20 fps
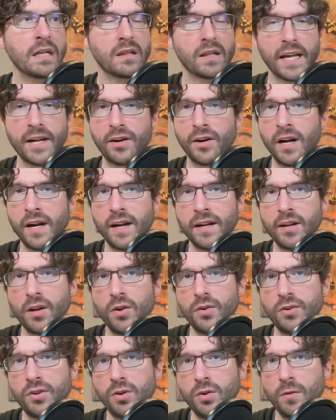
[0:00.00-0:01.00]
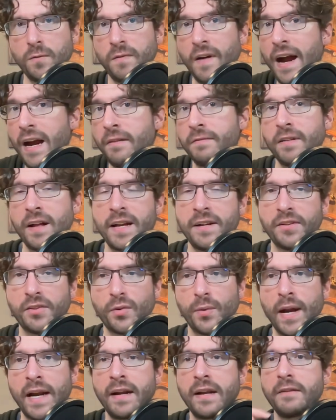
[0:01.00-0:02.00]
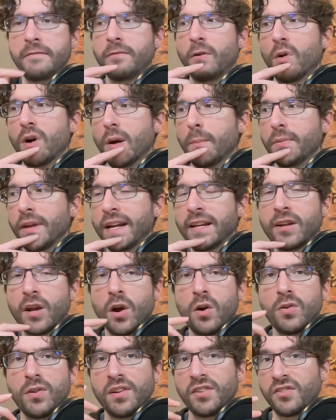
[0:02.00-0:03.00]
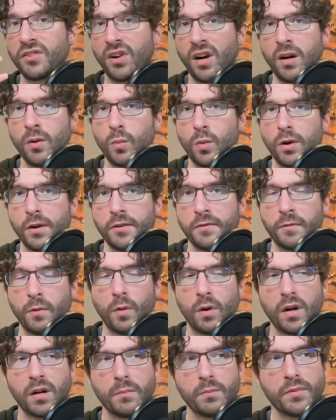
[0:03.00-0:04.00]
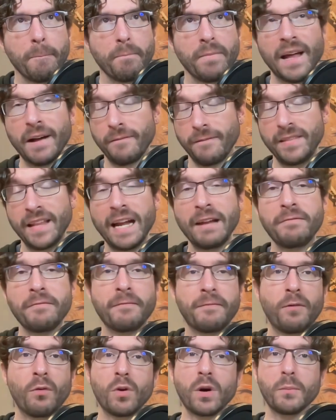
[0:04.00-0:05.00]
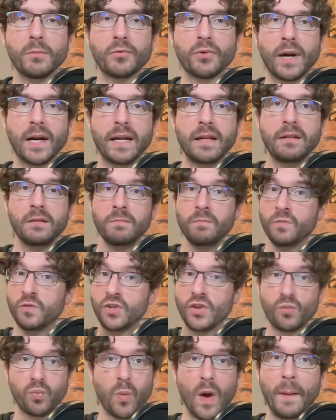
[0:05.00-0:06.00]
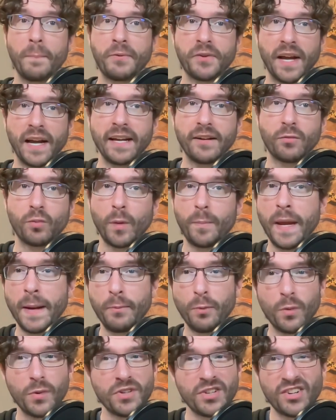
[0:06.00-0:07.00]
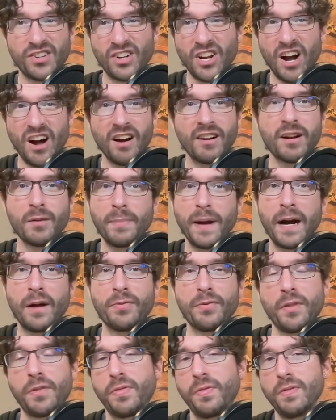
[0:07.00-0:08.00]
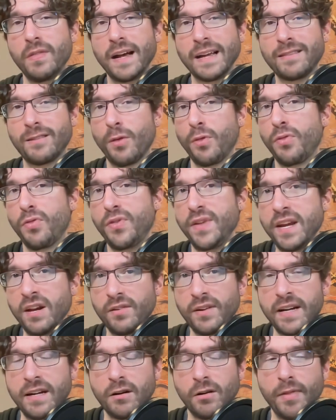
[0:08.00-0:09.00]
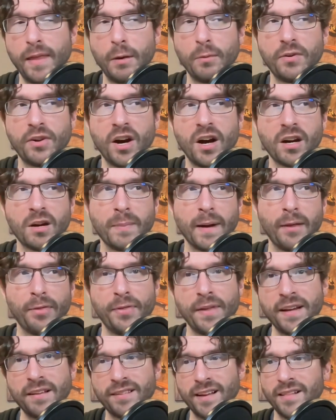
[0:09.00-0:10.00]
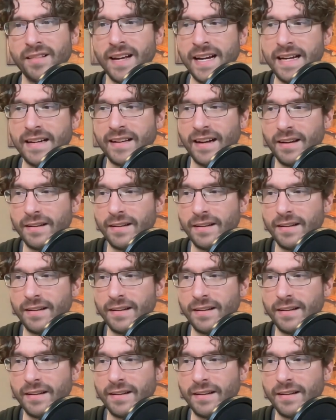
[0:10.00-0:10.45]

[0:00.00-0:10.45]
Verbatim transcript: Firefly and Serenity forums. I'd go to Star Wars forums, not even forums, right? Just websites where people would just talk about the theory, or they would talk about things they liked.